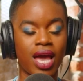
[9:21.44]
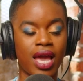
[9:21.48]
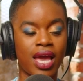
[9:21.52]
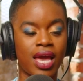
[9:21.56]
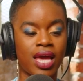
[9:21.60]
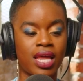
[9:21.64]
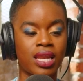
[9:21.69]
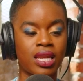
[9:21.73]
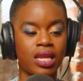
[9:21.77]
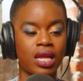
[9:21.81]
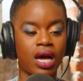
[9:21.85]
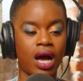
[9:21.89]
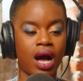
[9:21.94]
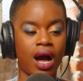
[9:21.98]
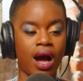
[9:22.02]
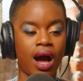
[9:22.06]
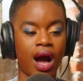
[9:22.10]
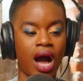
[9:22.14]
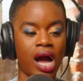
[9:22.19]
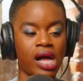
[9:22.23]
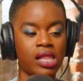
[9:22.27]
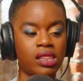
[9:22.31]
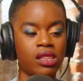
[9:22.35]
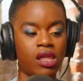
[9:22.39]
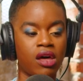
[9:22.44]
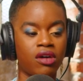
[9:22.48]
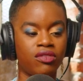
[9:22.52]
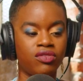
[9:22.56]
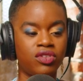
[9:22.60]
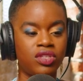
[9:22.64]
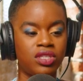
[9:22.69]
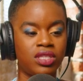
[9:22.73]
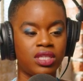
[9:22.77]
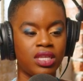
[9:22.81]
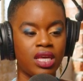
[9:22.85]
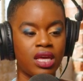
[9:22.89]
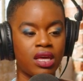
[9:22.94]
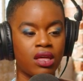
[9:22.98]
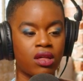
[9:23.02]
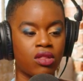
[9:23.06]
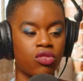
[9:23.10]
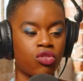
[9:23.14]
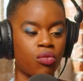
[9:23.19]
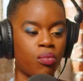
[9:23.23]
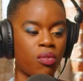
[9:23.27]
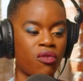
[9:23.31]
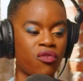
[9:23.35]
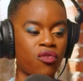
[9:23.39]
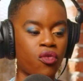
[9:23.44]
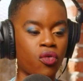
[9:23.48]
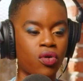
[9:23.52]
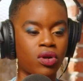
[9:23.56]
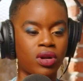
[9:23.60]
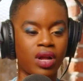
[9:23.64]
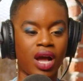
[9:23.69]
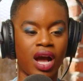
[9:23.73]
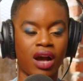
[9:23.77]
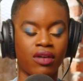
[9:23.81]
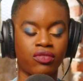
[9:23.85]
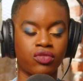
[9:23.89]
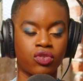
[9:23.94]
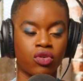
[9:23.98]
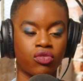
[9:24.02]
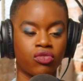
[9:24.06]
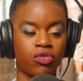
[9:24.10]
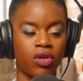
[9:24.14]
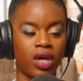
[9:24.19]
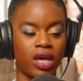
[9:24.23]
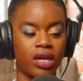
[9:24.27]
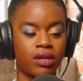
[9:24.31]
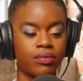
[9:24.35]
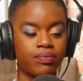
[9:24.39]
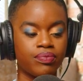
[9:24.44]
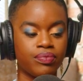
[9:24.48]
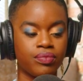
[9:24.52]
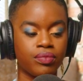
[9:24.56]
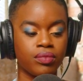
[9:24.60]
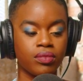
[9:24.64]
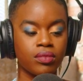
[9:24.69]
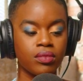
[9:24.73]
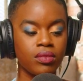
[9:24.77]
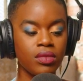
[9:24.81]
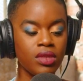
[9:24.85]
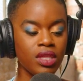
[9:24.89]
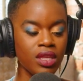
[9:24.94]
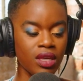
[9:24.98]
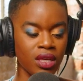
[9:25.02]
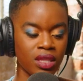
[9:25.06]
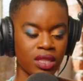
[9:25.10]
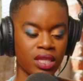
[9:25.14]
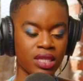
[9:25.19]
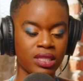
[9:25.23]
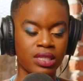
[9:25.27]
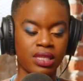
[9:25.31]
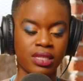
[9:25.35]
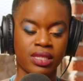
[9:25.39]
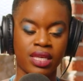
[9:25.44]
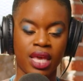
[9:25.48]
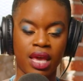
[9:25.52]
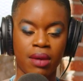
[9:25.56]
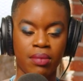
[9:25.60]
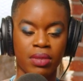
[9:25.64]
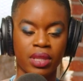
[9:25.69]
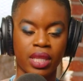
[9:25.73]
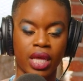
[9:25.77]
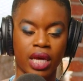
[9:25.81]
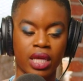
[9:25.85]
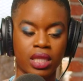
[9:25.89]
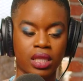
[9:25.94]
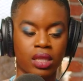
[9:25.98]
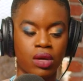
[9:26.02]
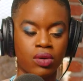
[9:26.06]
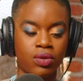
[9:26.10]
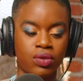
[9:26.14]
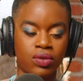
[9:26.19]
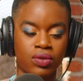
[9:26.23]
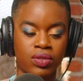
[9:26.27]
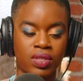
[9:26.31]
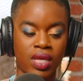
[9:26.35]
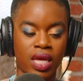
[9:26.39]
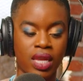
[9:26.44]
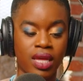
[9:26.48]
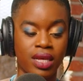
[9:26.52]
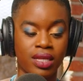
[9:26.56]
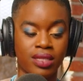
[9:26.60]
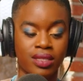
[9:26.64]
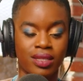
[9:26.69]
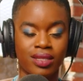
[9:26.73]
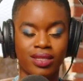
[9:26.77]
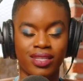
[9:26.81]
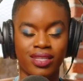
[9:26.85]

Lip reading: And I loved seeing the before and after of like this is Cam in like local settings and